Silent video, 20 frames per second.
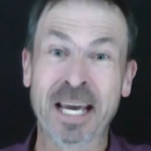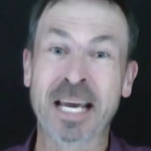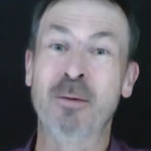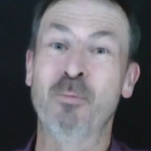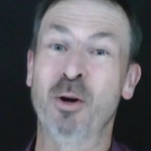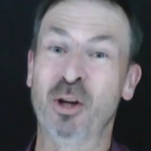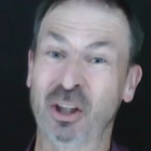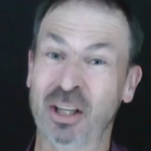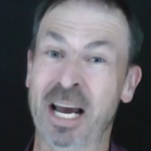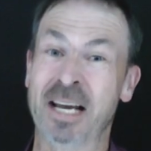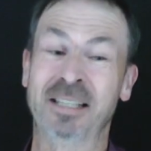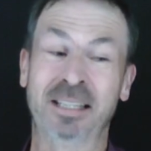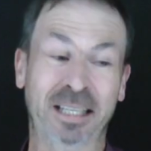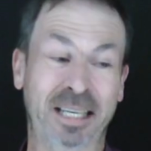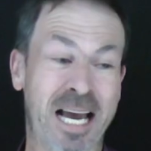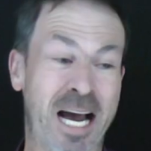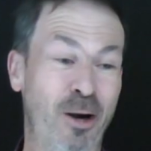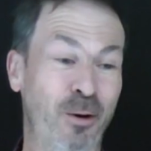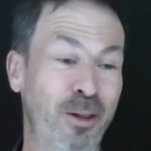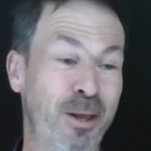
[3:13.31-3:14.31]
In which case,
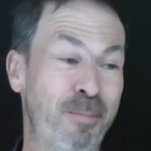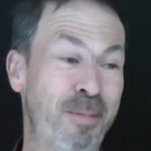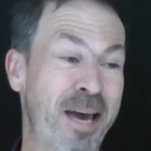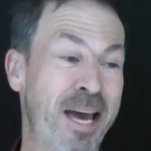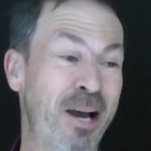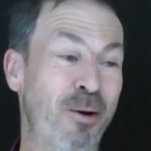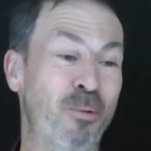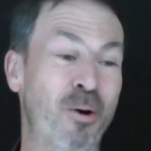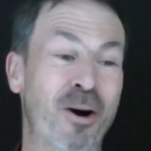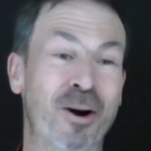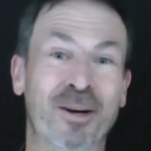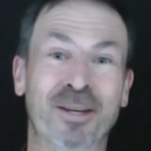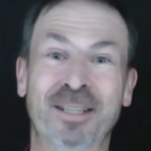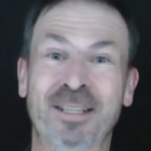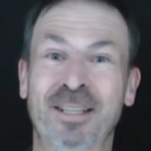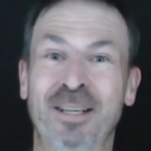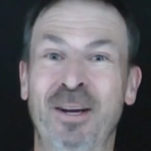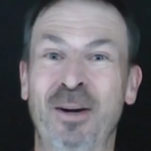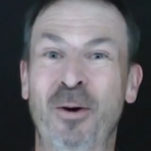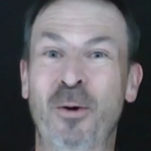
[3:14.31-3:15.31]
the color of the bear
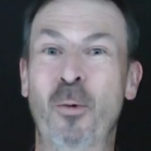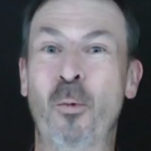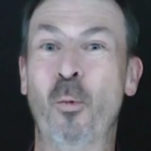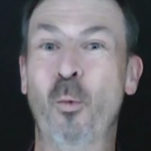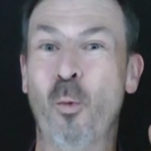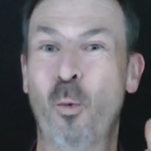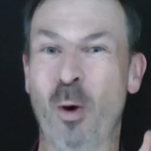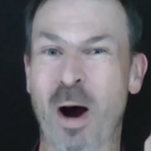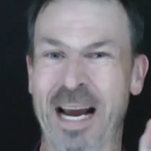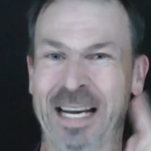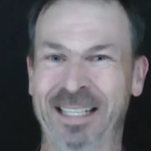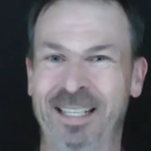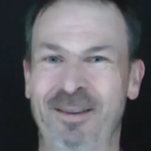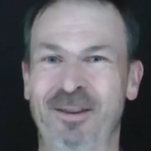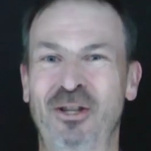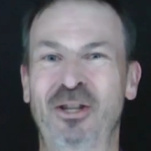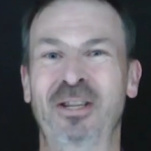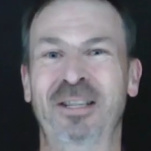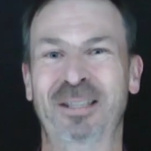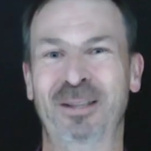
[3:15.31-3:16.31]
was white.
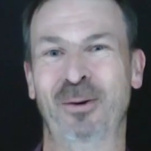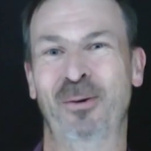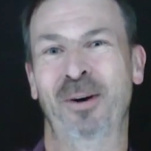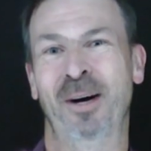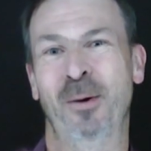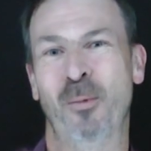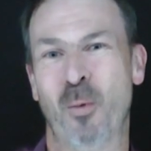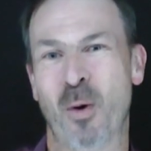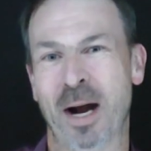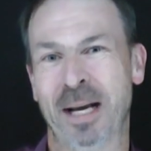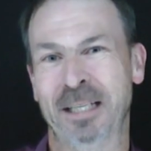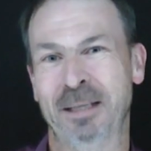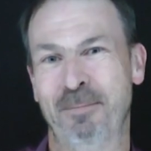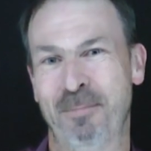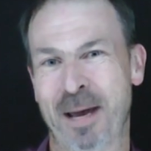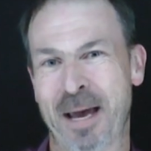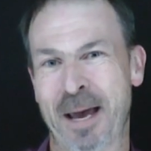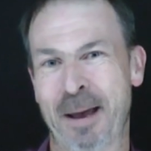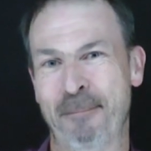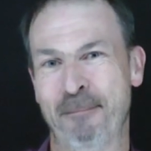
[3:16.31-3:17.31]
She saw a
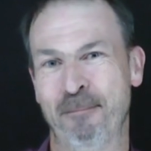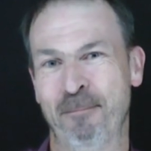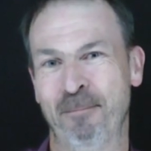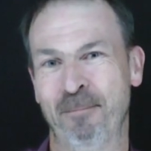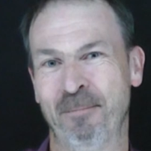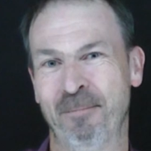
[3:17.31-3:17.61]
white bear.